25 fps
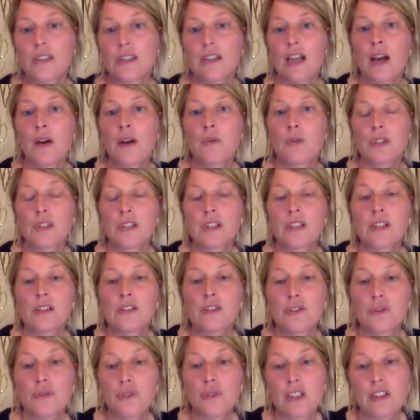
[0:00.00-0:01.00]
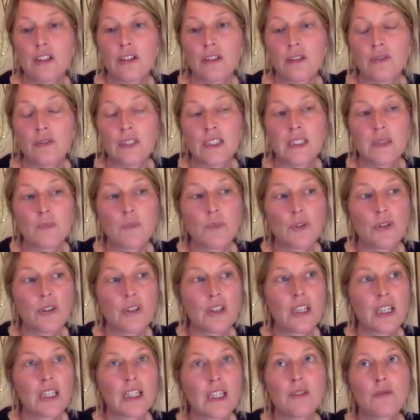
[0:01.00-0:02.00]
I was the illustrator of this book,
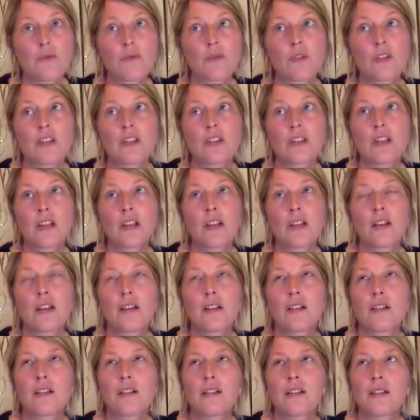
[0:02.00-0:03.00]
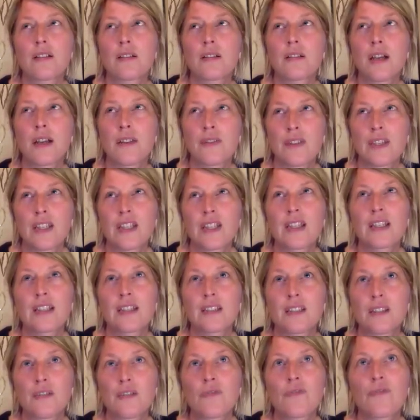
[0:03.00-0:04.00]
and it was I think
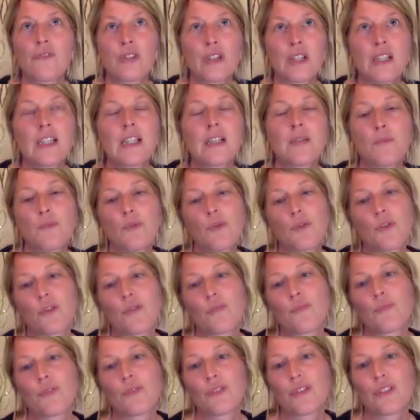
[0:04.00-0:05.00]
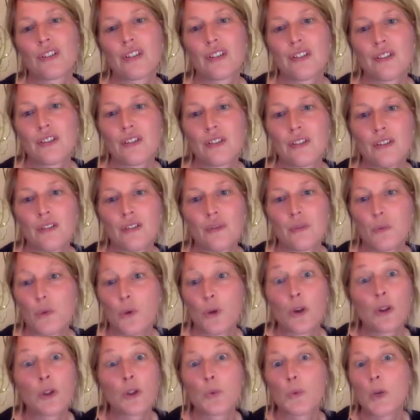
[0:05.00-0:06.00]
it's a really important book
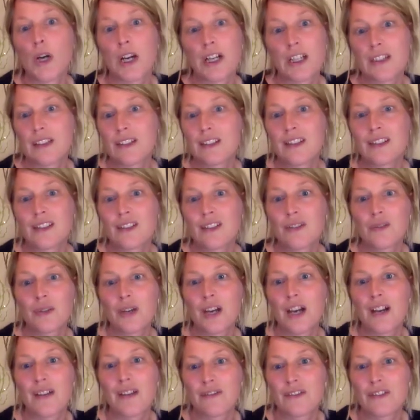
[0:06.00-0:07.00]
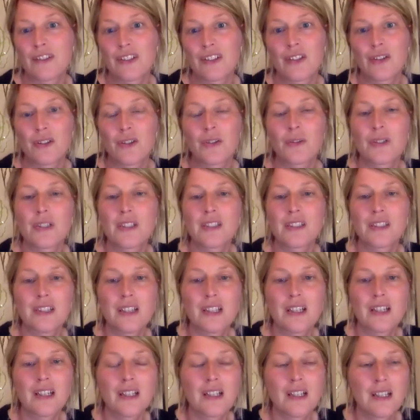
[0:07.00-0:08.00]
worldwide to have. You know, it's
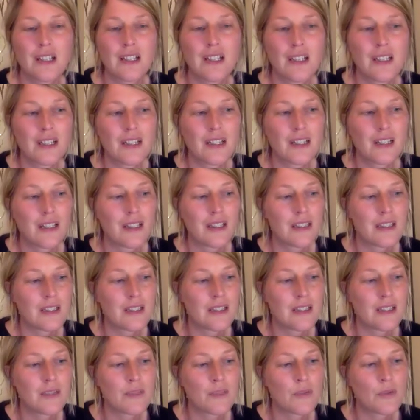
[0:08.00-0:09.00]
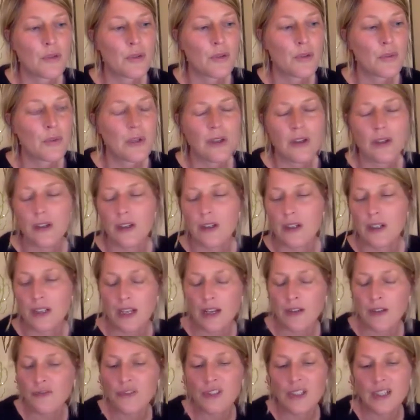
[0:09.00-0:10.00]
a book where
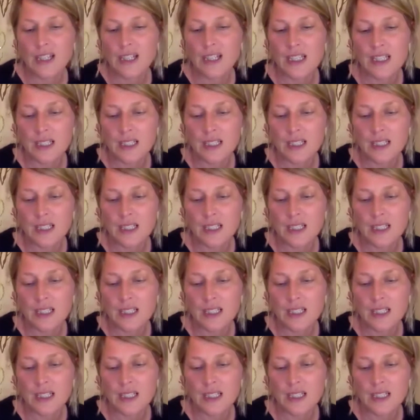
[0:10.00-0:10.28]
I feel like